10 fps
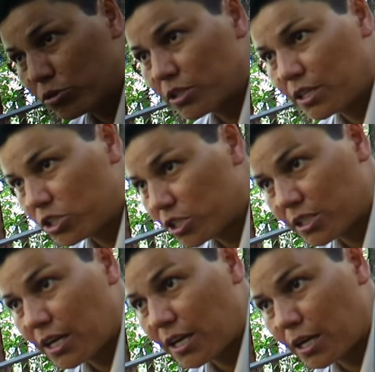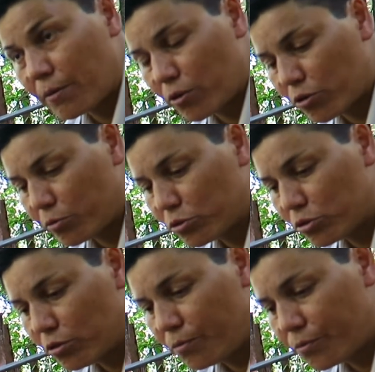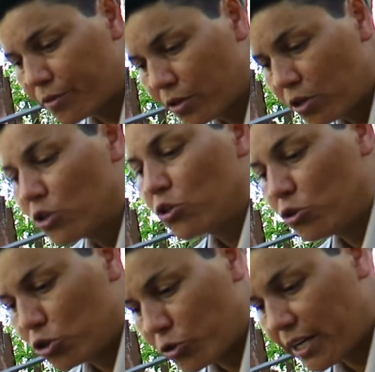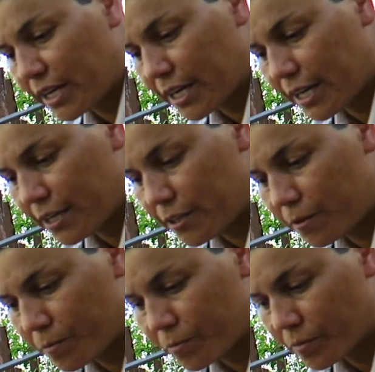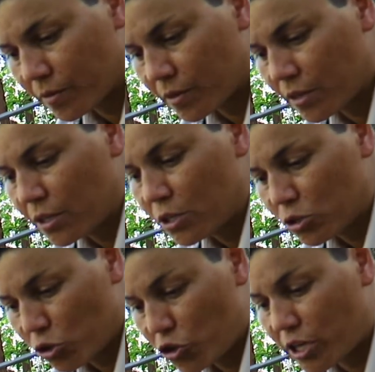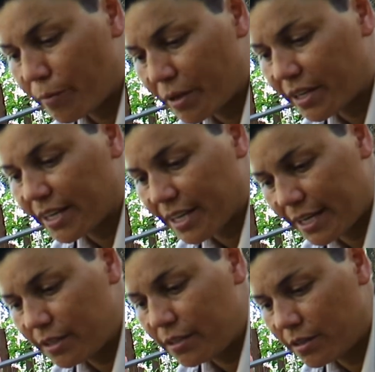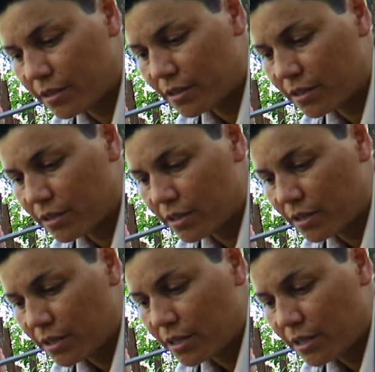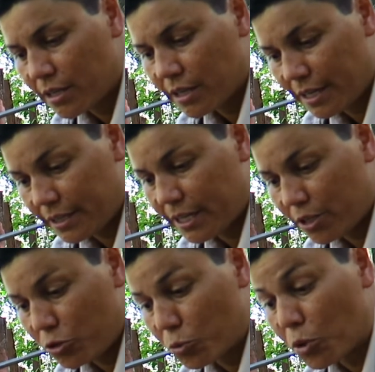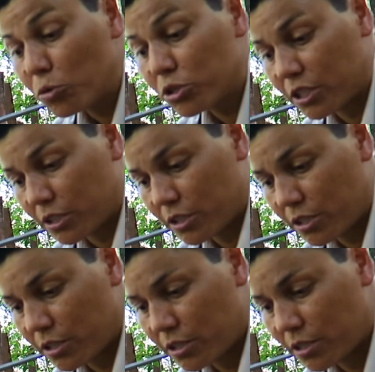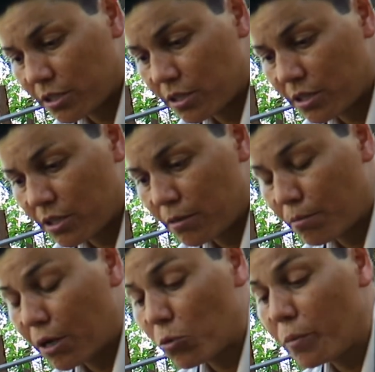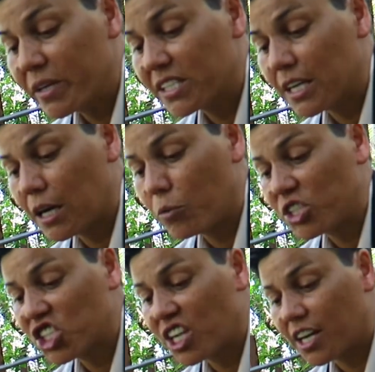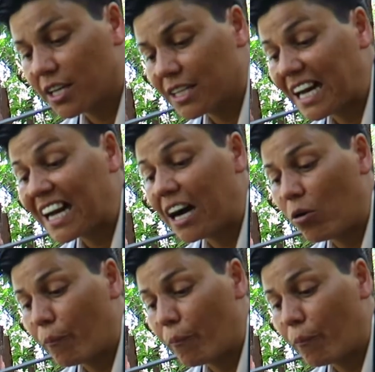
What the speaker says: skins just like Arabica and Robusto. You dry it again so you can peel it again. And then you roast it. But we mix it up with chocolate, cacao,